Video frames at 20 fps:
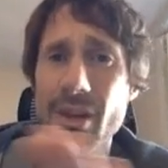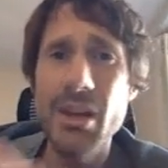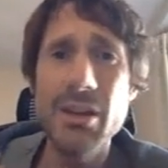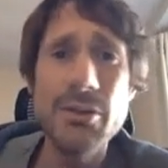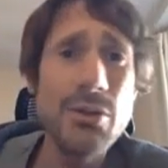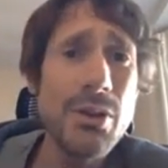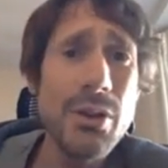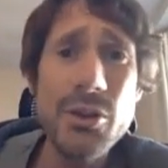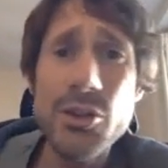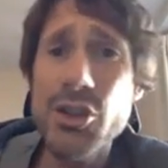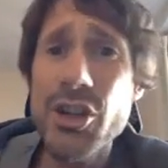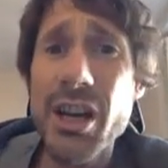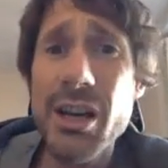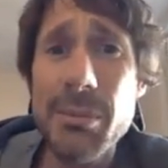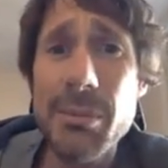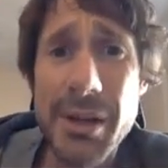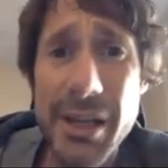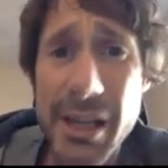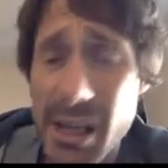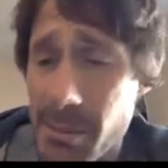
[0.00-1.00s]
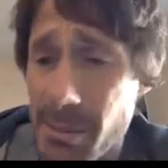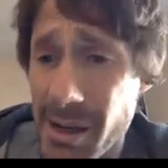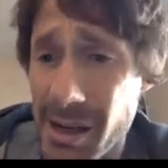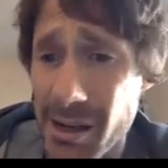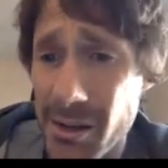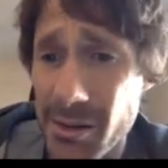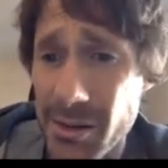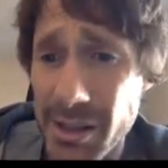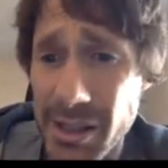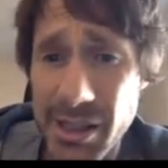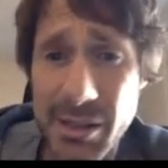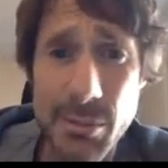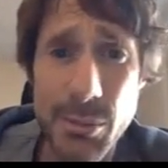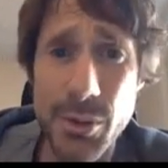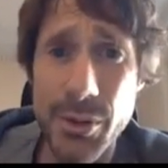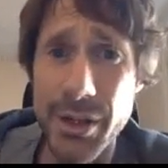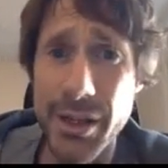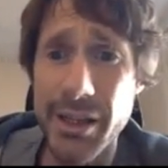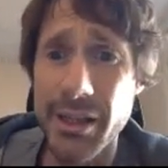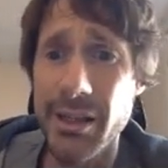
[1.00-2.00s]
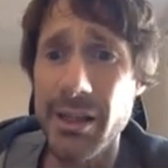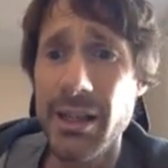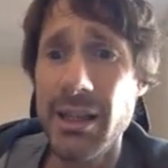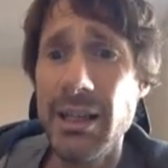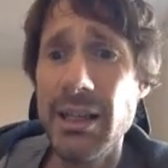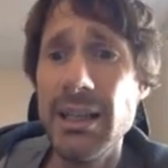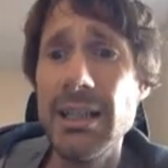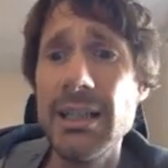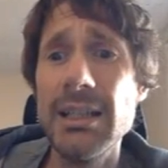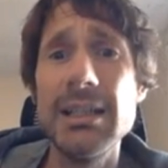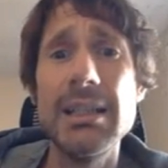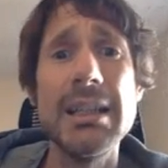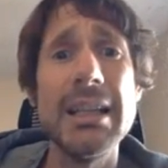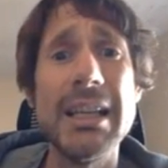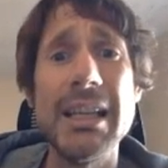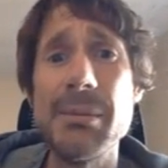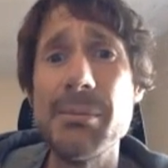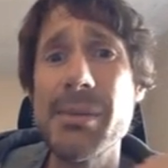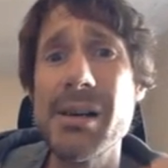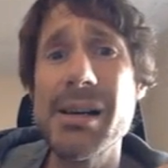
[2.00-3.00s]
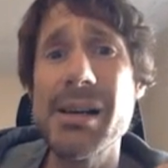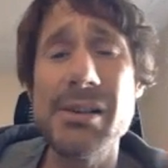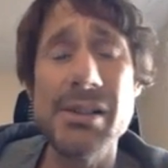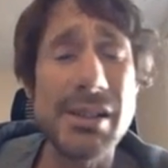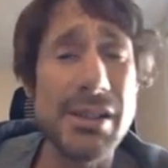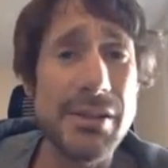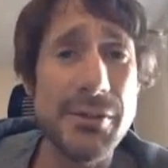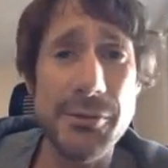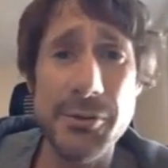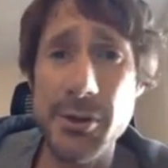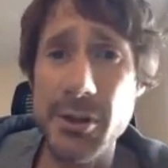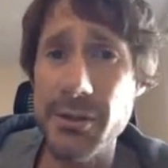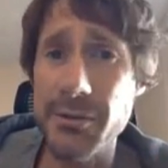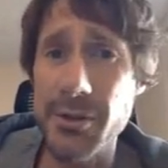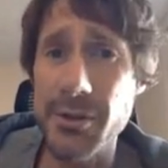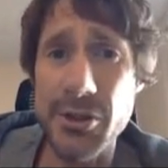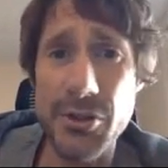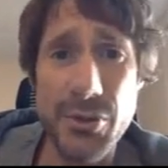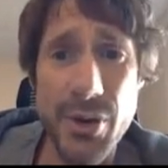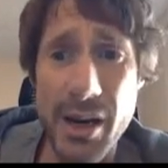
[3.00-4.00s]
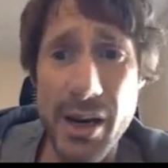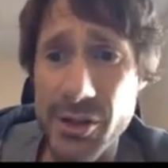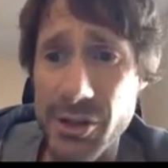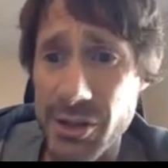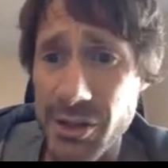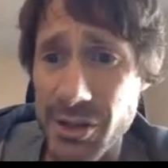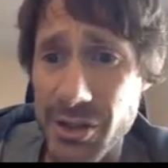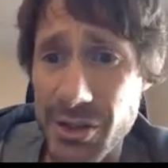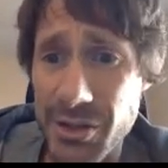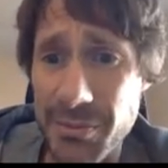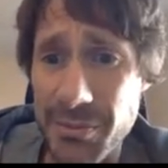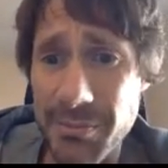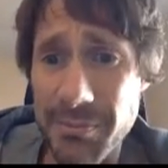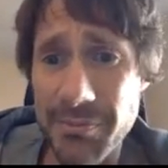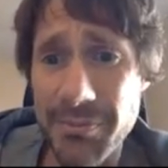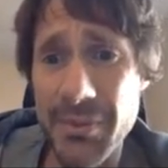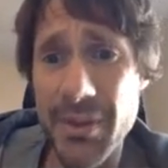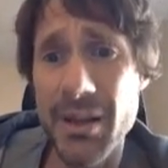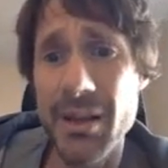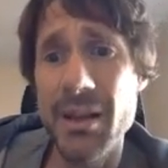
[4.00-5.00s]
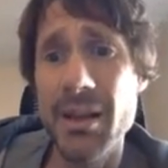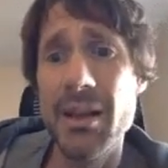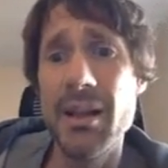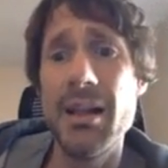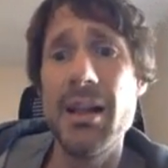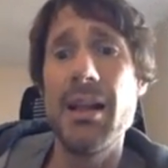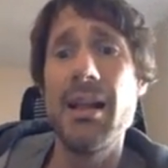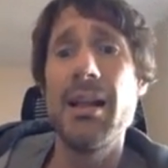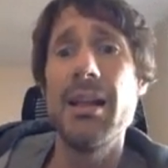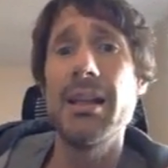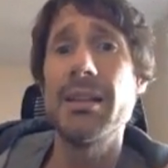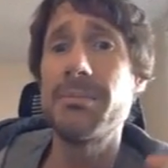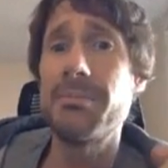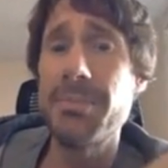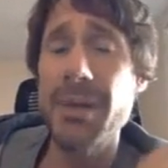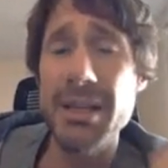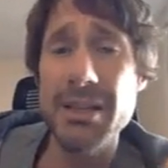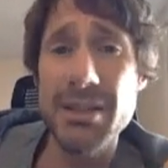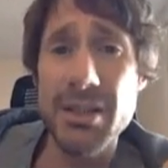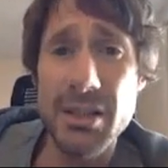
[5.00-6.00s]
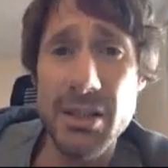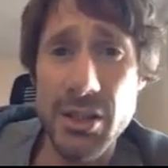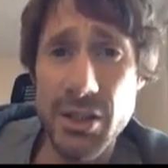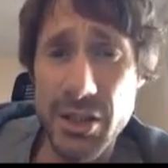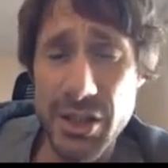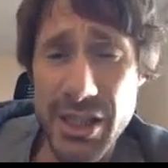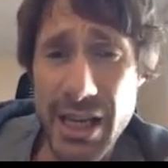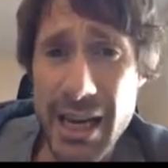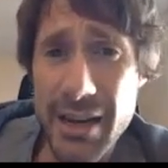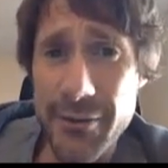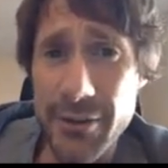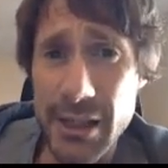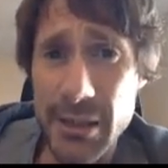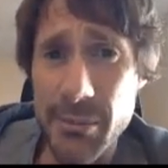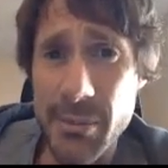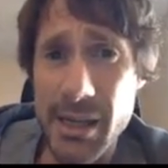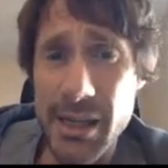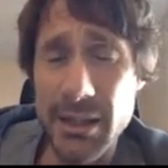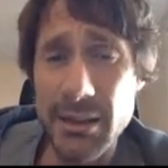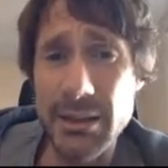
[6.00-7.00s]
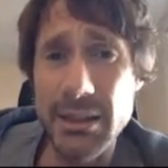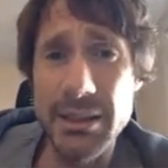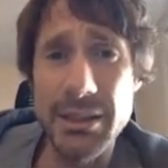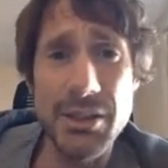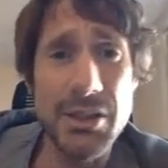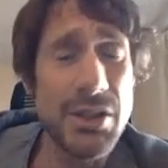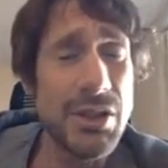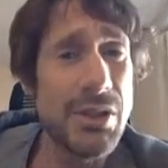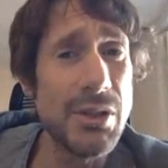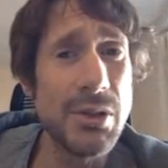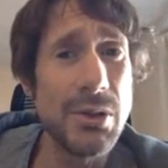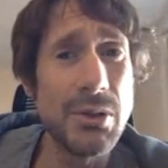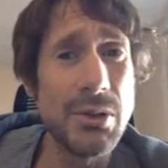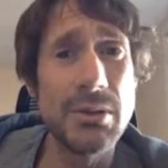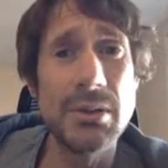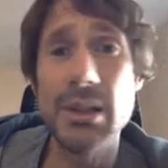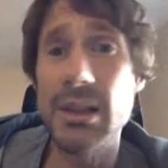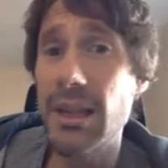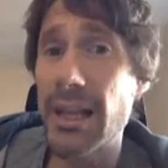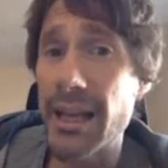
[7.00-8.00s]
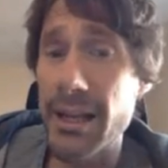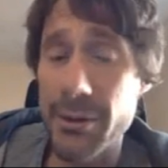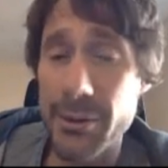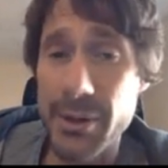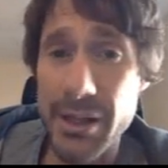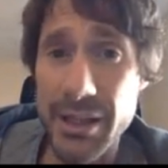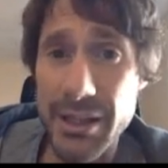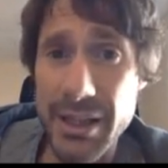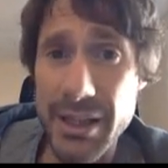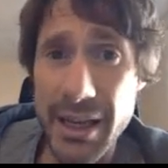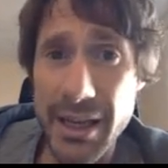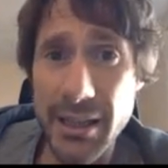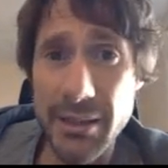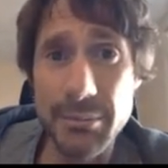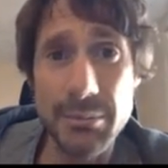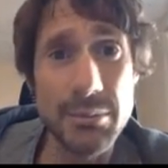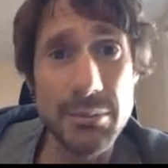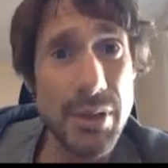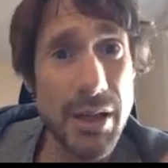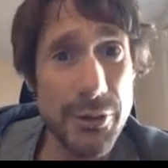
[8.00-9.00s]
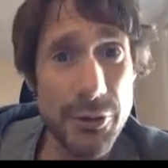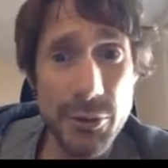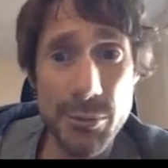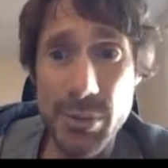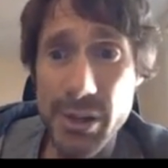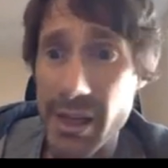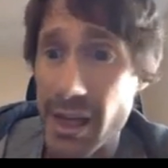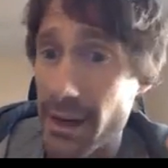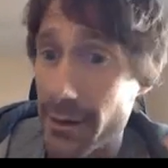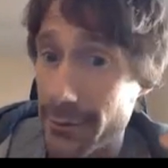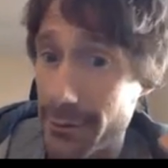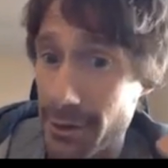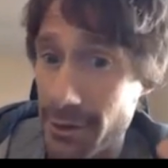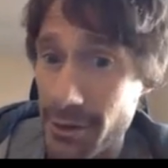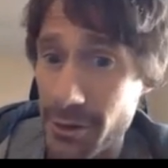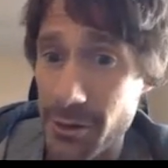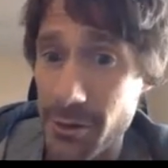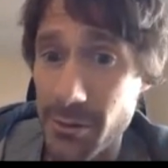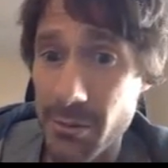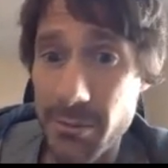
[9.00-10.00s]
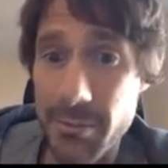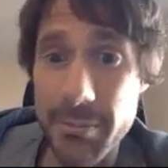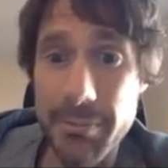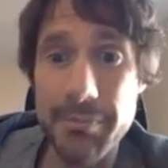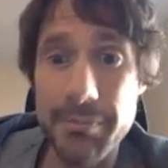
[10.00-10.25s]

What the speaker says: And do not check my email in the morning. Email is full of distractions. It's best to save email until later in the day, preferably afternoon.